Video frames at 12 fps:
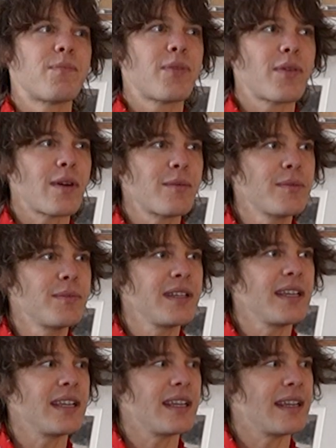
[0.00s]

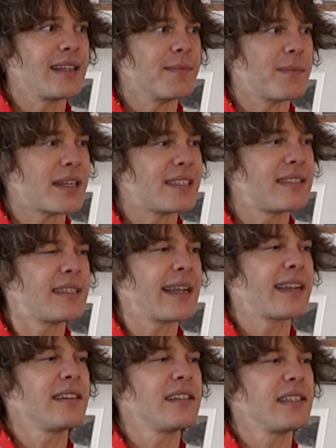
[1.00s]
Probably by
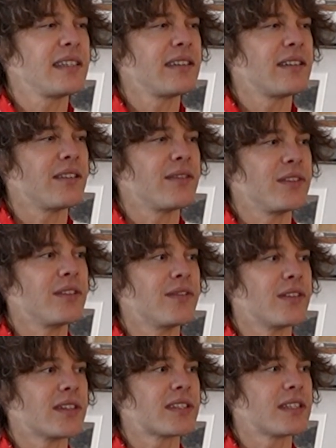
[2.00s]
second year of
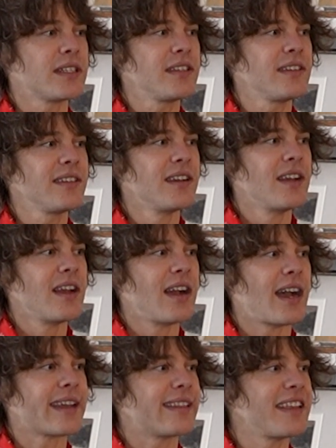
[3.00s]
university.
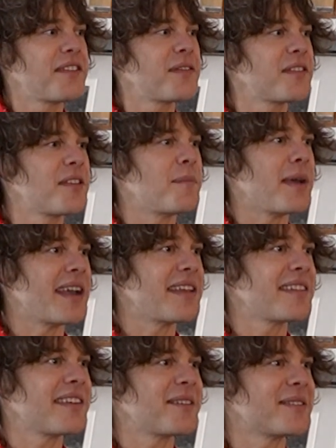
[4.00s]
I'd left the
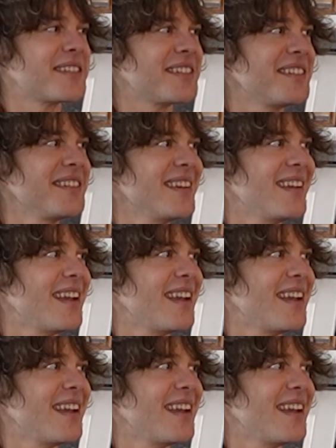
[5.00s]
band that I was in